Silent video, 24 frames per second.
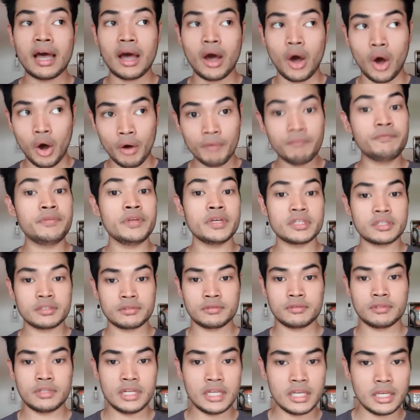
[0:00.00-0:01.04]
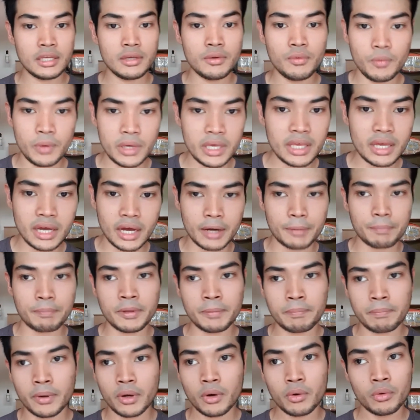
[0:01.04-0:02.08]
Obviously, we are
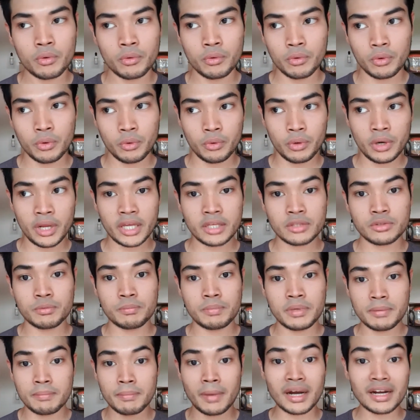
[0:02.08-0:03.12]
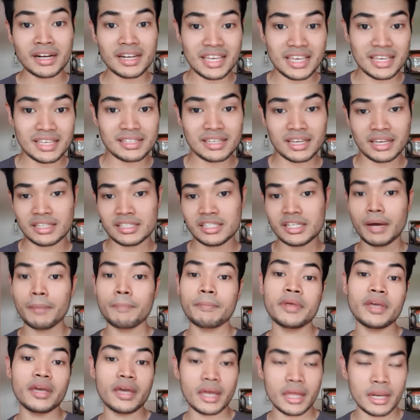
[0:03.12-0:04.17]
people who like to be monkeys and
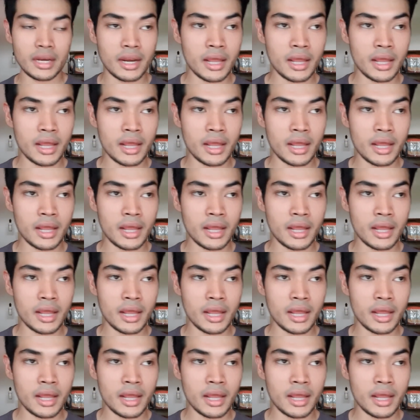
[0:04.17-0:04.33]
jump here and